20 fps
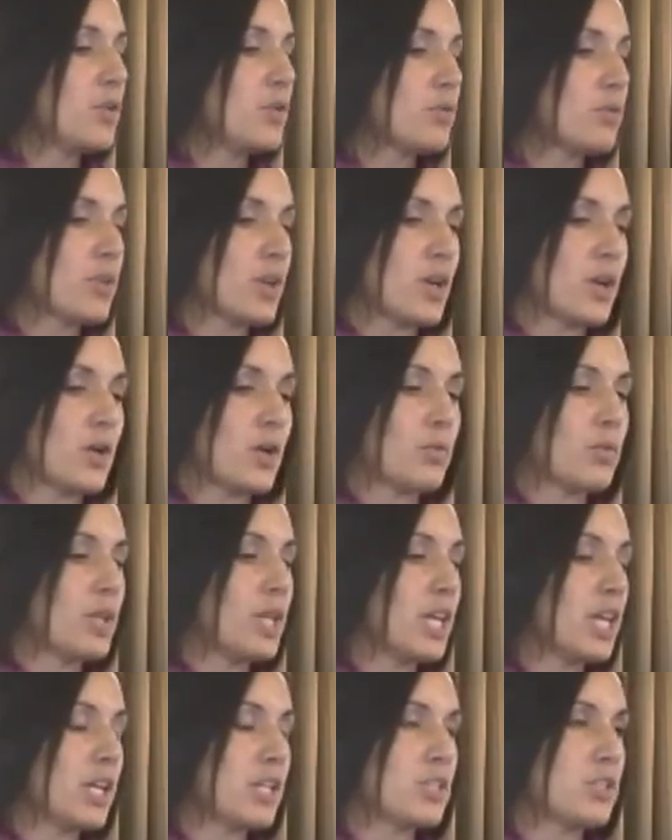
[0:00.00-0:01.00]
They're
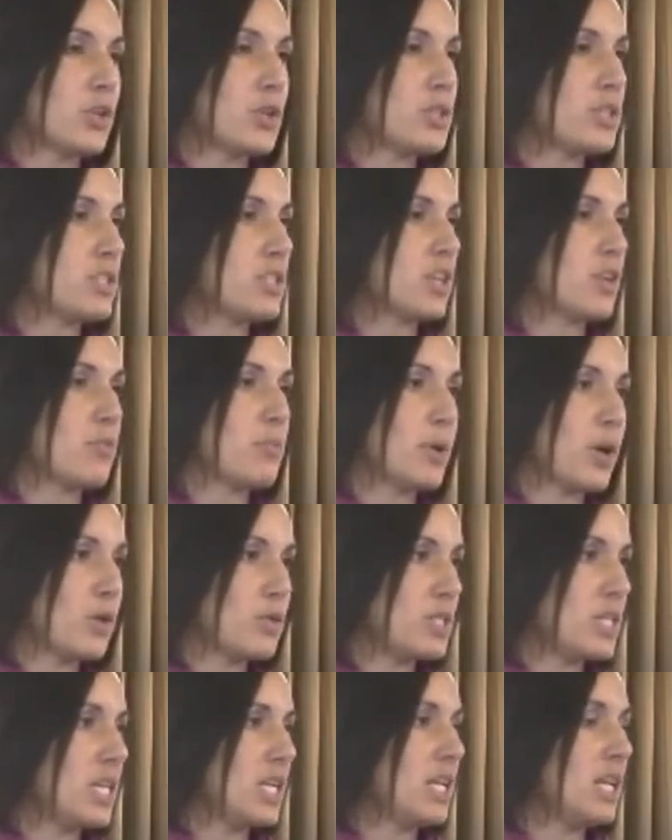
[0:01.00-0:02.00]
really good sources of
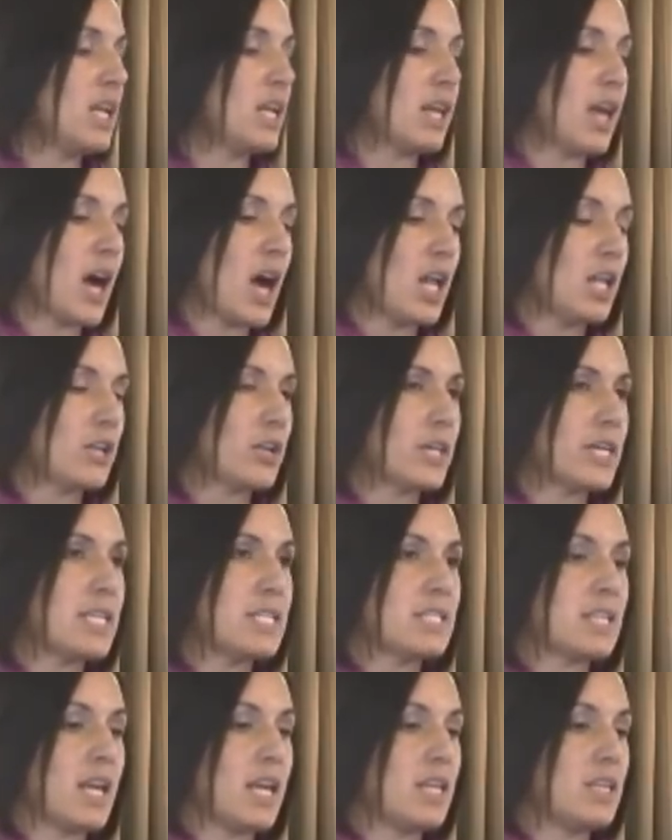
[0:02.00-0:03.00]
protein and
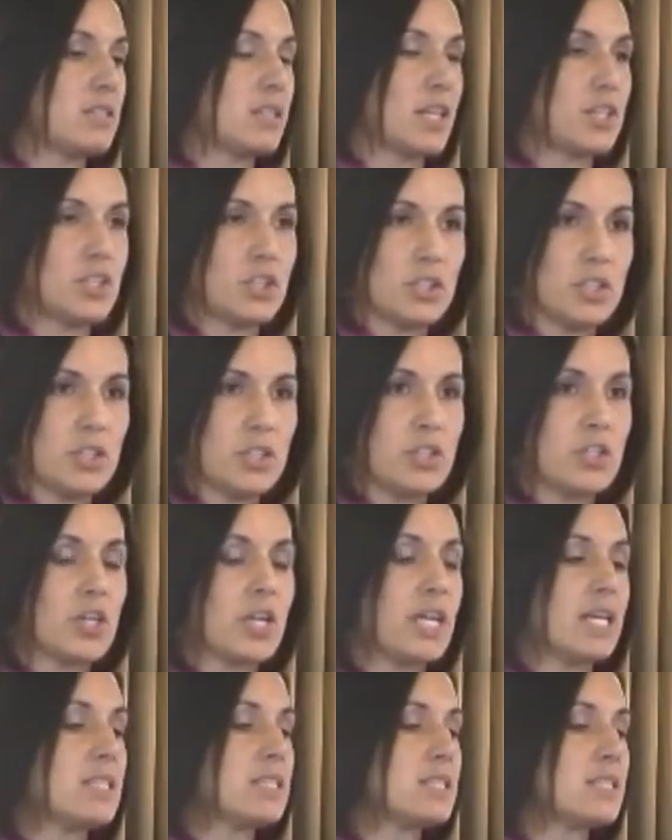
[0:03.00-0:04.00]
calories and essential
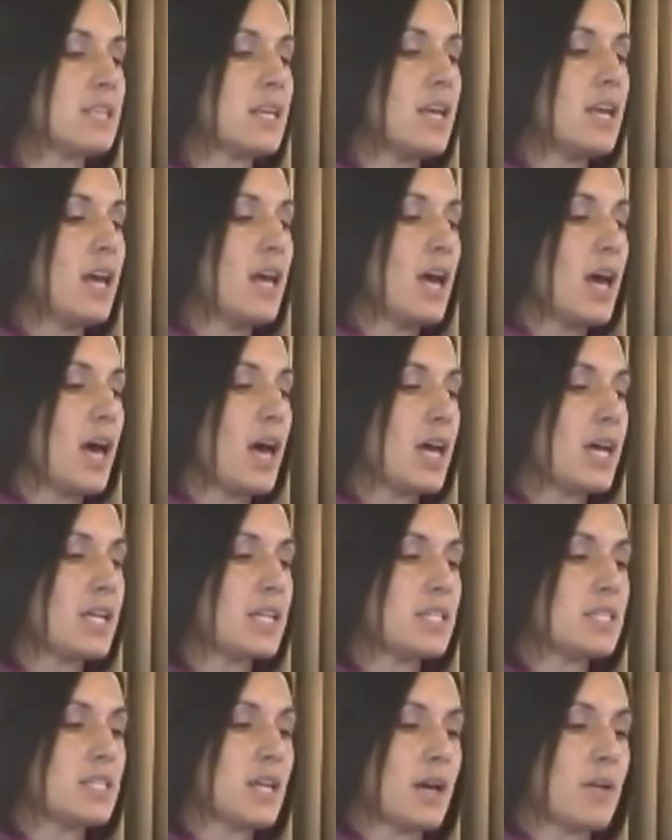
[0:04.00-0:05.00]
nutrients,
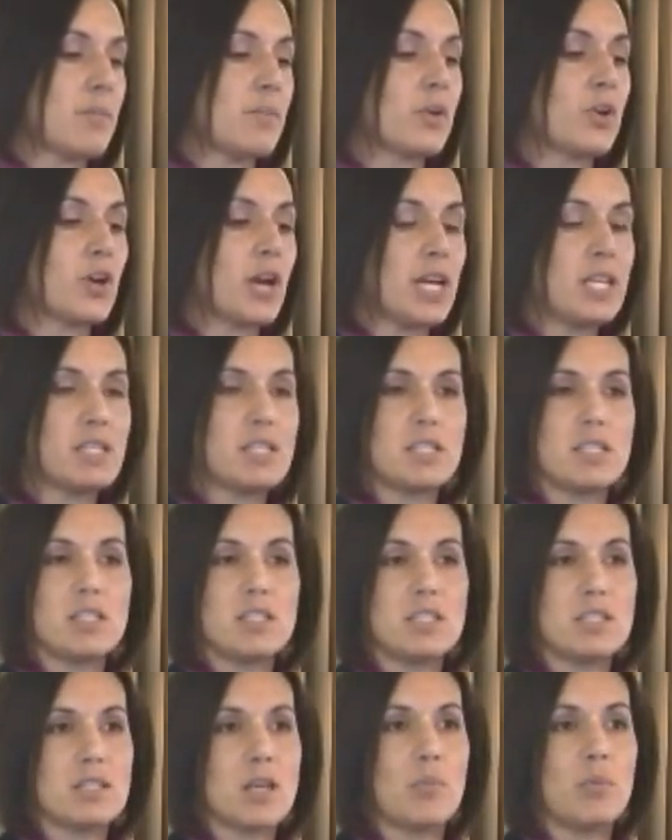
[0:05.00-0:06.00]
and great
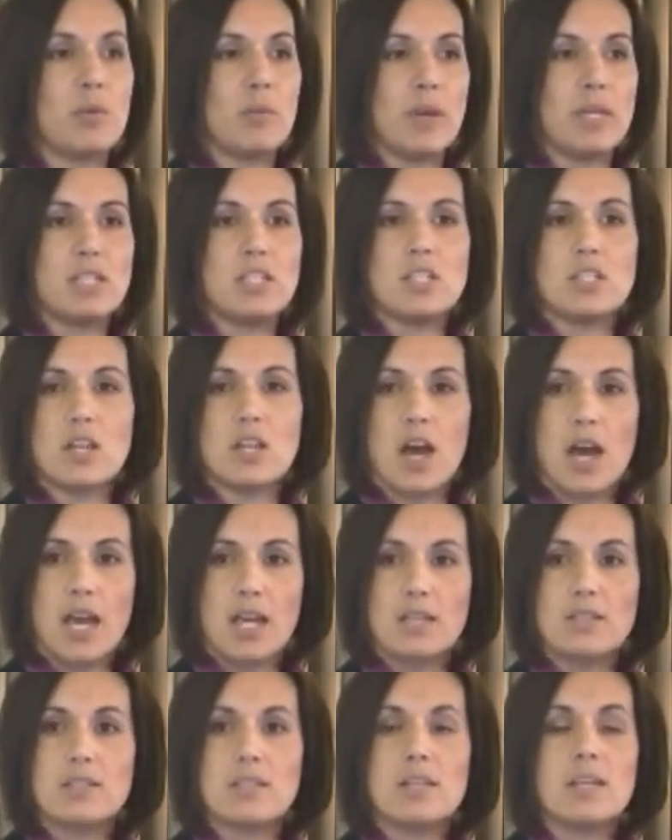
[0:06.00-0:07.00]
to supplement your
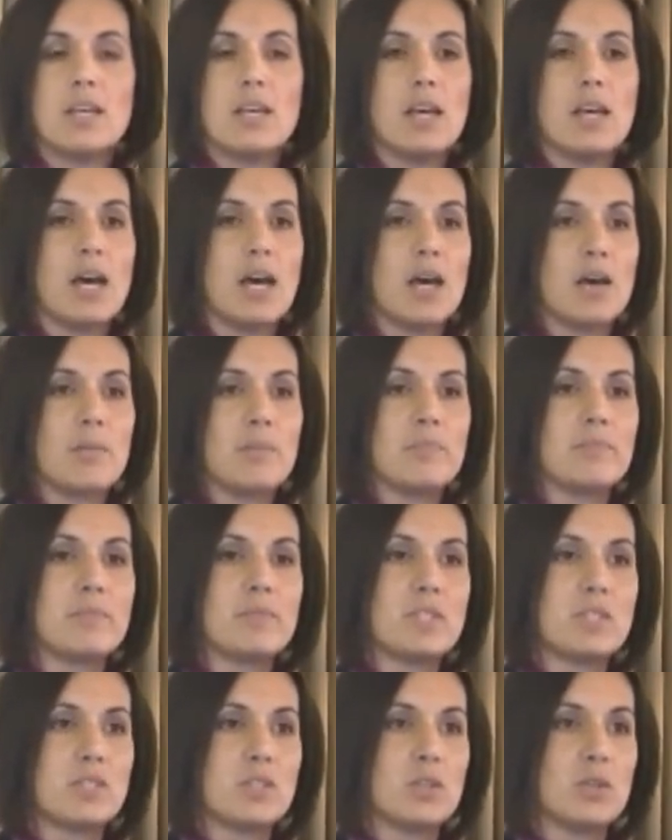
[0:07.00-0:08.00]
diet
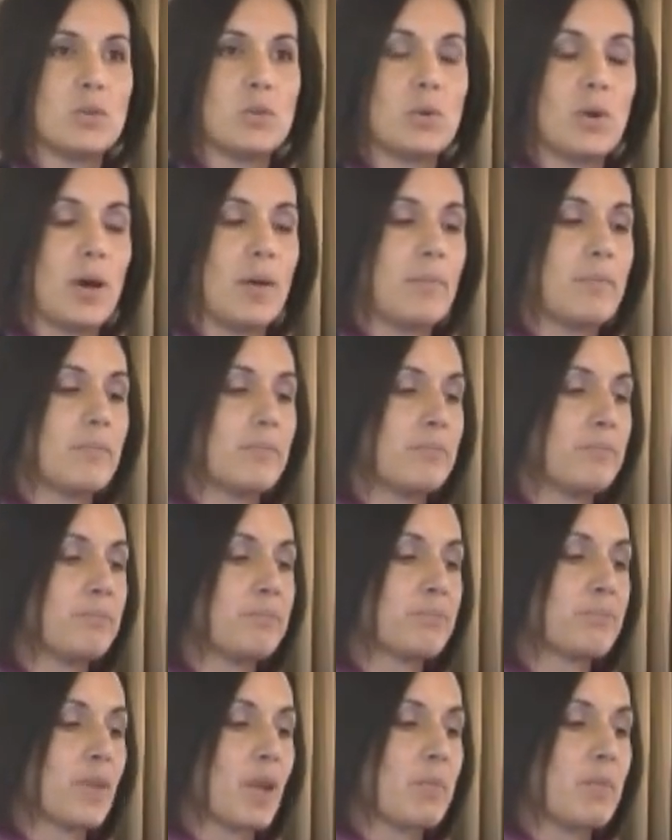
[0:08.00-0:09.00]
to
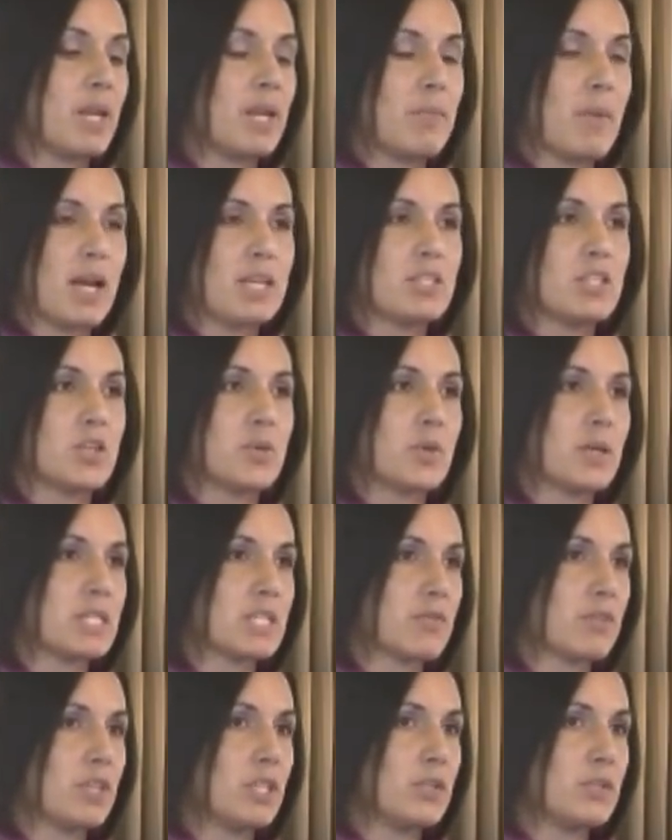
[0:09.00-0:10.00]
minimize your
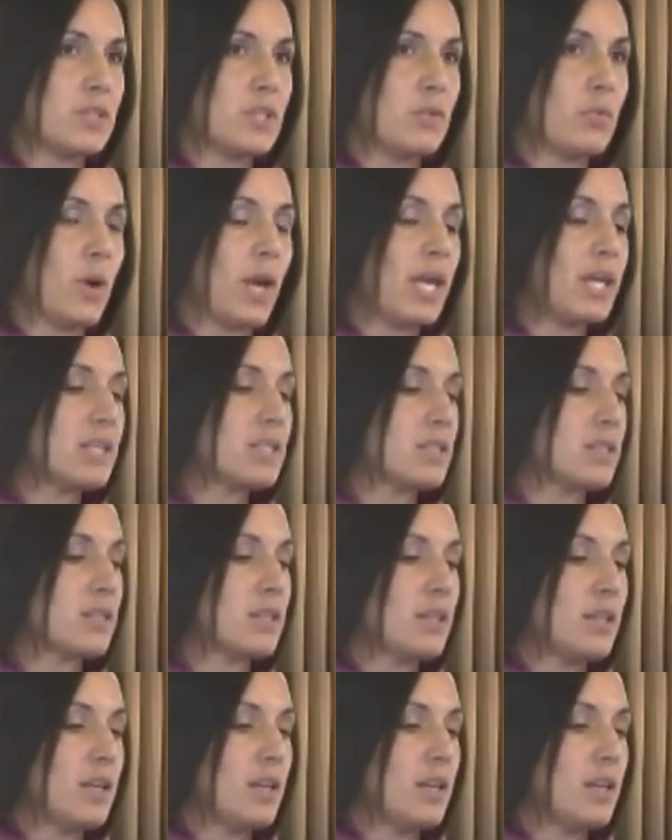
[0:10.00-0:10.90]
risk for losing weight.